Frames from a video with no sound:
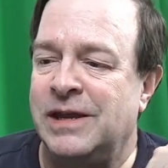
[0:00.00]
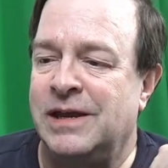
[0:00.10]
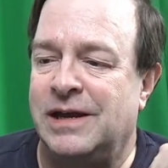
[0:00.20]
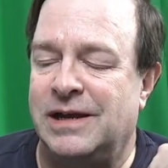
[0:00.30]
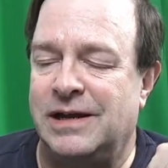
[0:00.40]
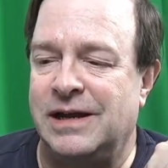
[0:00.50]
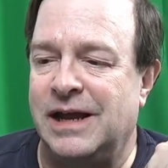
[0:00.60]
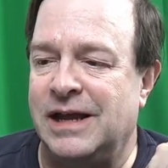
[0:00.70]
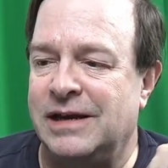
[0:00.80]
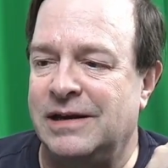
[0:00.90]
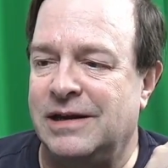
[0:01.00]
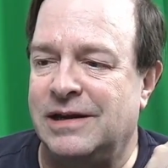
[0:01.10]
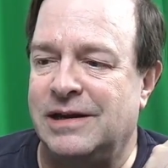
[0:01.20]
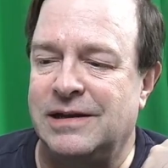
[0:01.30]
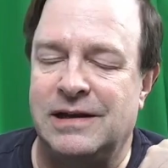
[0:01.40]

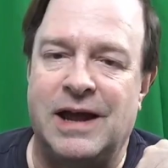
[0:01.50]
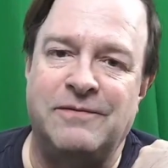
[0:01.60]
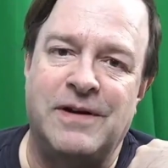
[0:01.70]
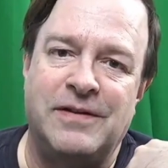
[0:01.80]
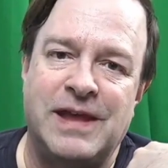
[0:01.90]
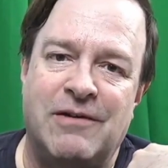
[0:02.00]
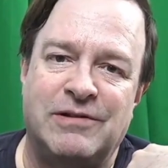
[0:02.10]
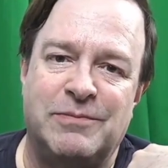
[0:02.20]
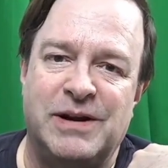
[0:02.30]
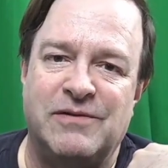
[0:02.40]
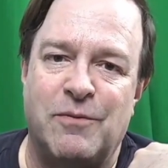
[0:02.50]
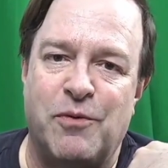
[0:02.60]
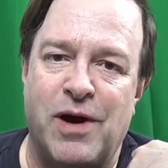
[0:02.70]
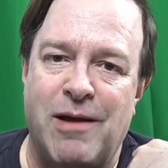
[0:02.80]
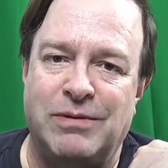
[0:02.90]
I found that was a bit of a
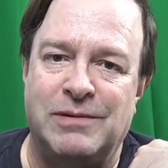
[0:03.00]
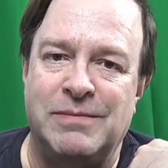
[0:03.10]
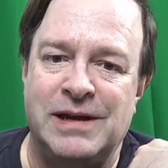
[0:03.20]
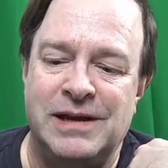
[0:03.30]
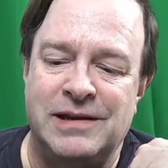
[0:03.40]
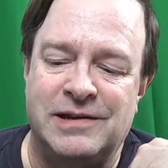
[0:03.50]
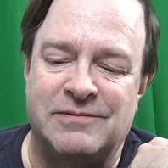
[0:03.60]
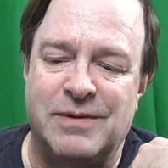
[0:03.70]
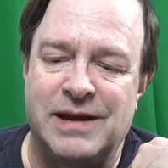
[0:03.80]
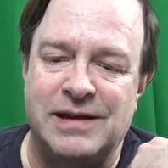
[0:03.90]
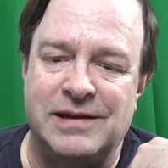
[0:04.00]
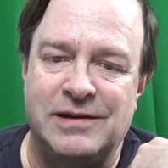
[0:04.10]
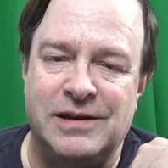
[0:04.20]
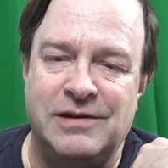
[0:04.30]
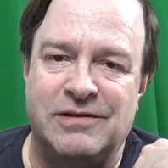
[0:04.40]
problem because my
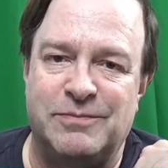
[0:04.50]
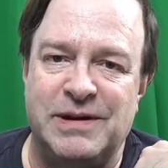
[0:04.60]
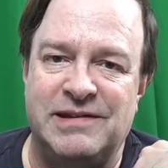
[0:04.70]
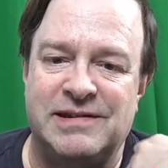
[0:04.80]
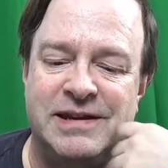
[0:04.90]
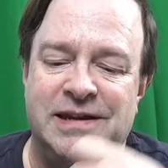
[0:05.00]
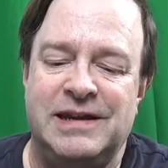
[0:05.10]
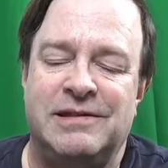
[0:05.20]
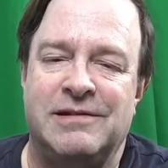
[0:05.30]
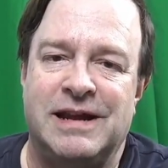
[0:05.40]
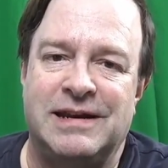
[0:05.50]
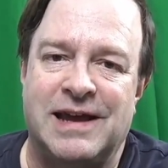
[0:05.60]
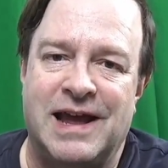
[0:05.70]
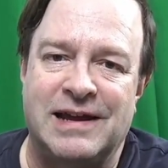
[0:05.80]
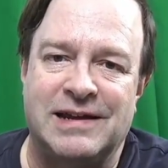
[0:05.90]
USB-C Ethernet
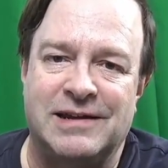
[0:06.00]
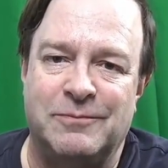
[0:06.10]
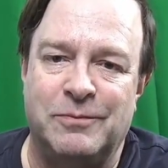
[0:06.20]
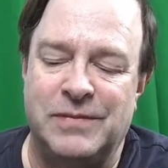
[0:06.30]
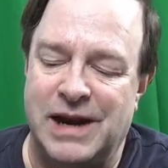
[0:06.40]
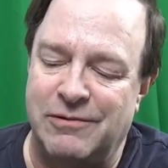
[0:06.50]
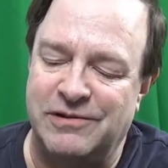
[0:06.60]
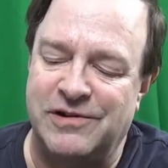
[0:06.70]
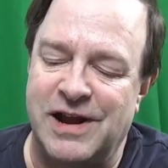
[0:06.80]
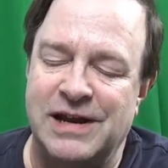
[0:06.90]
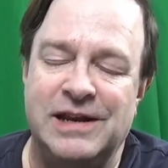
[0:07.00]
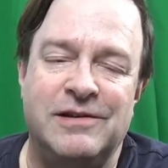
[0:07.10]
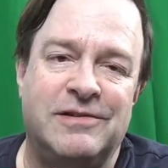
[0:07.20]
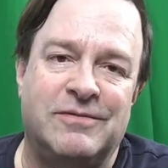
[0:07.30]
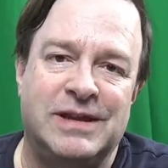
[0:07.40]
dock that I was trying to
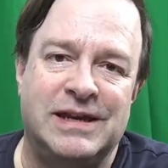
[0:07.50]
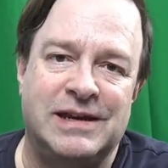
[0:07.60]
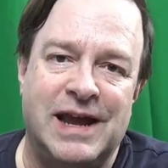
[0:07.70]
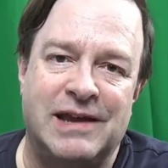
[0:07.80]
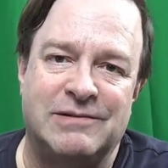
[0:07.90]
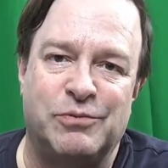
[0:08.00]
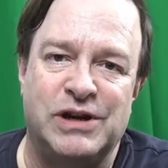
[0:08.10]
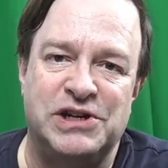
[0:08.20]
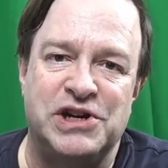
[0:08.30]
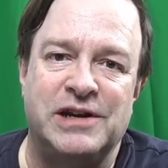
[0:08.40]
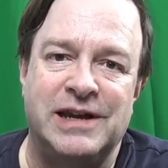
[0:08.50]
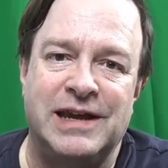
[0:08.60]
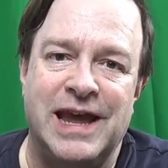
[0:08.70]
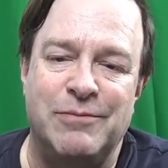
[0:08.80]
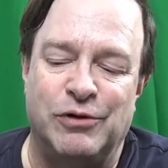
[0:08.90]
use with it has a pretty chunky
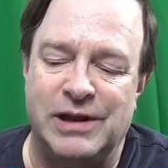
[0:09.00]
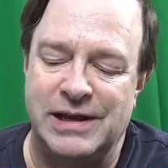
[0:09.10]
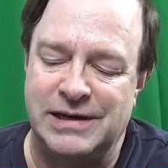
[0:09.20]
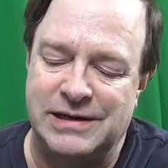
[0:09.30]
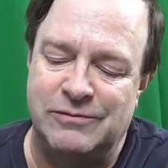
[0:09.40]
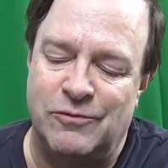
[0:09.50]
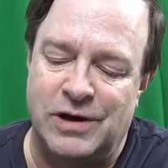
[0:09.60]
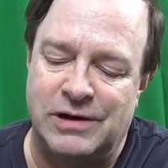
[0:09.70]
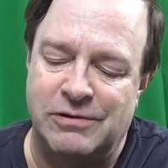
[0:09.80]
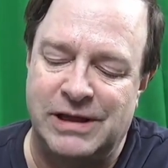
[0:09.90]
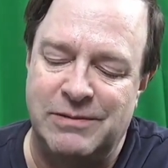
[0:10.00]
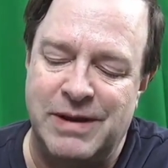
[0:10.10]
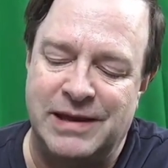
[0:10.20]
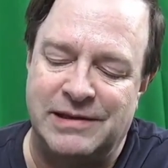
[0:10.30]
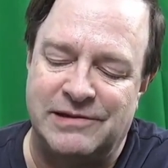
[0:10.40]
cable and didn't want to really
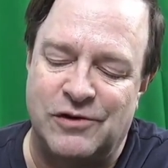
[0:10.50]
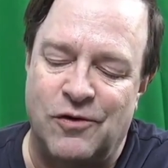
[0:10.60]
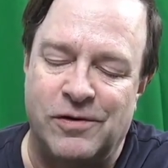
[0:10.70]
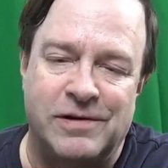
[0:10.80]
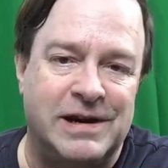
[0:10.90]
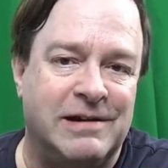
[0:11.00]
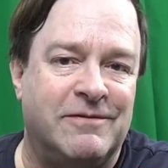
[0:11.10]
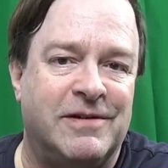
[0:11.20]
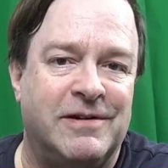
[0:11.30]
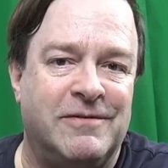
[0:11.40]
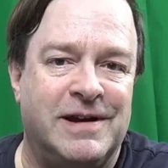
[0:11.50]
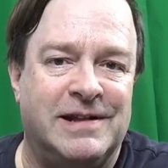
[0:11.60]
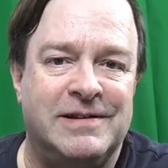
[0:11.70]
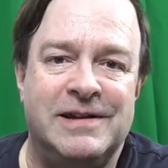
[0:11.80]
make this corner here very well.